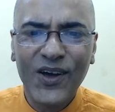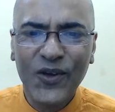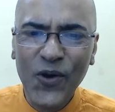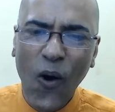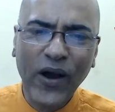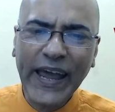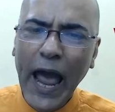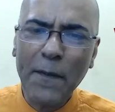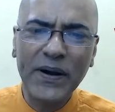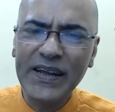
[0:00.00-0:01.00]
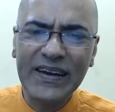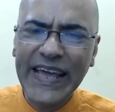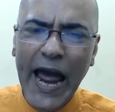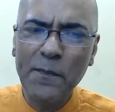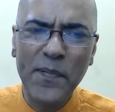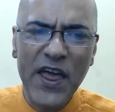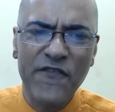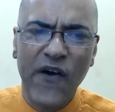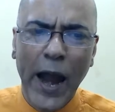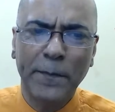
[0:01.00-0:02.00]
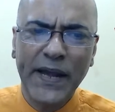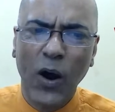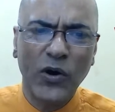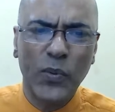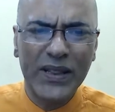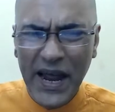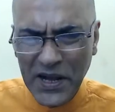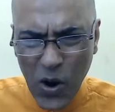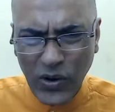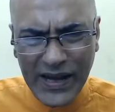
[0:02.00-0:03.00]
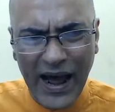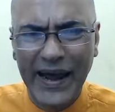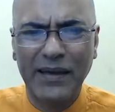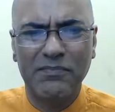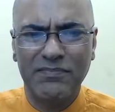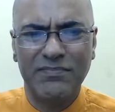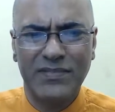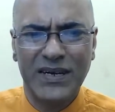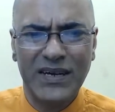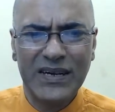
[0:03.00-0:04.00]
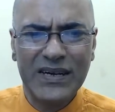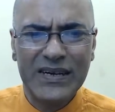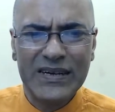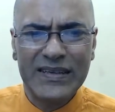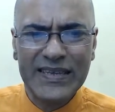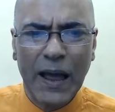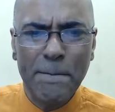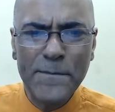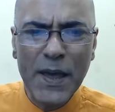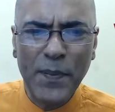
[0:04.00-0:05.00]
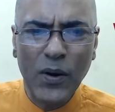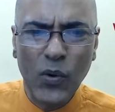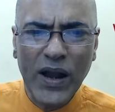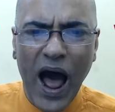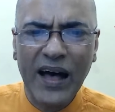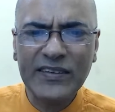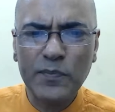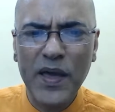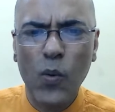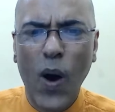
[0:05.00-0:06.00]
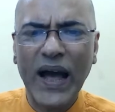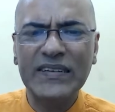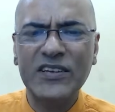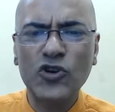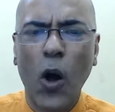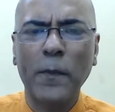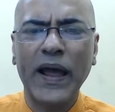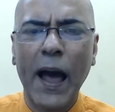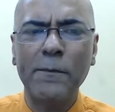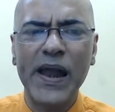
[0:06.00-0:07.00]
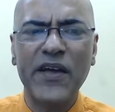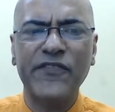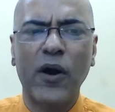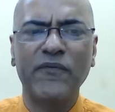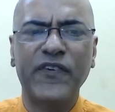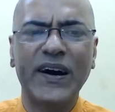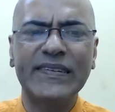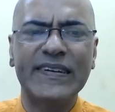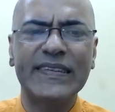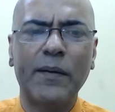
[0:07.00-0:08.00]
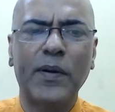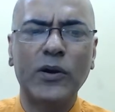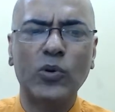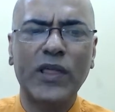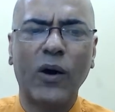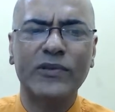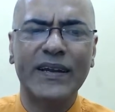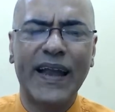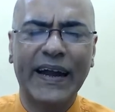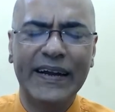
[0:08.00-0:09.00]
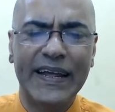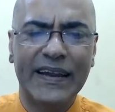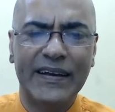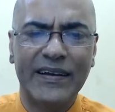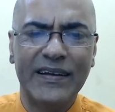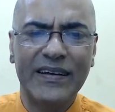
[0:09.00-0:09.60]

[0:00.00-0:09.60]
Your capital can be wiped out within no time. Some people would ask me, why stop gambling from 1st December 2019?